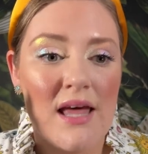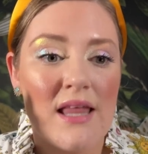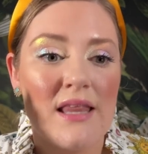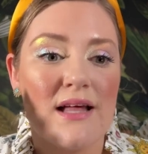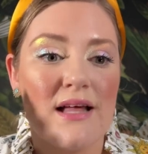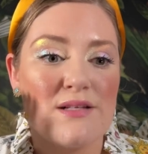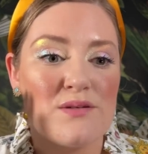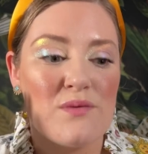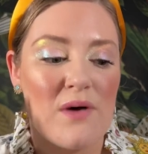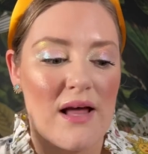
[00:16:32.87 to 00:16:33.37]

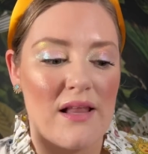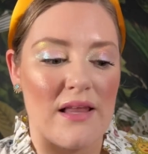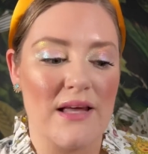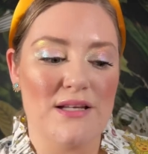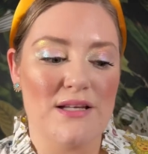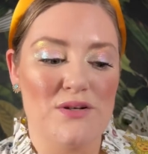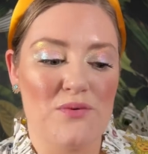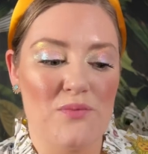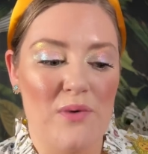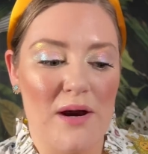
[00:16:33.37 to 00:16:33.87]
That's why I like
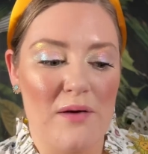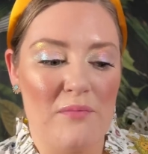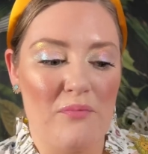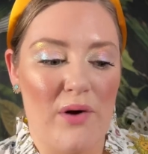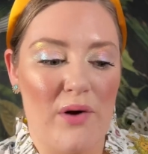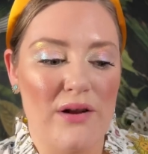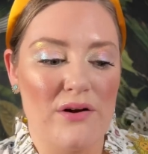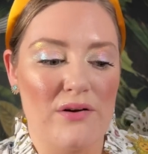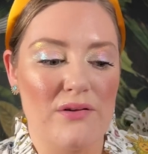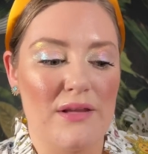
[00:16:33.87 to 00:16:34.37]
to wear
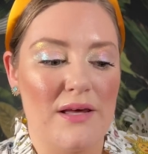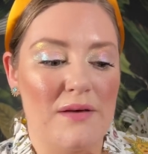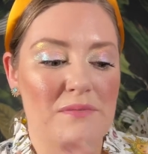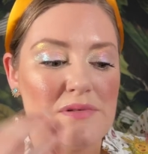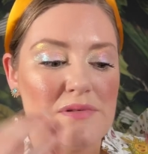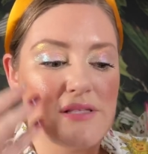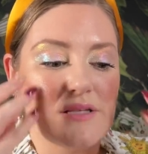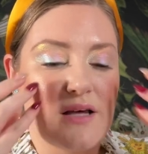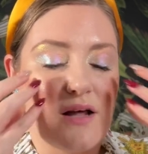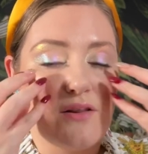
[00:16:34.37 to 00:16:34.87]
brighter
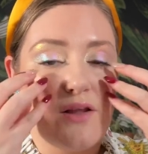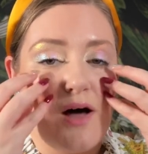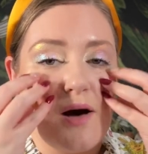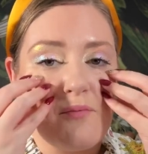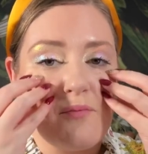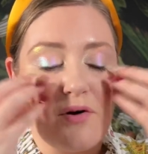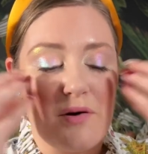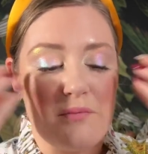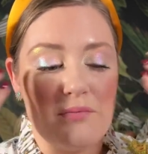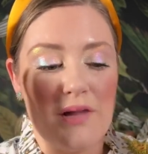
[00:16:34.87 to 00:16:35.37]
lips, a lot
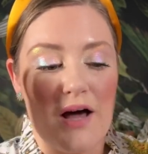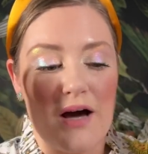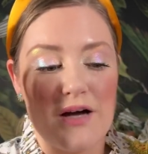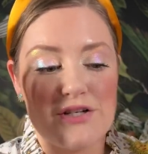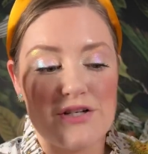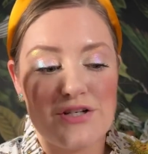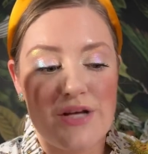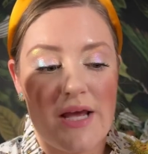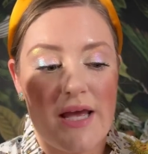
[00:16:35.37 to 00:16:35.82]
more blush,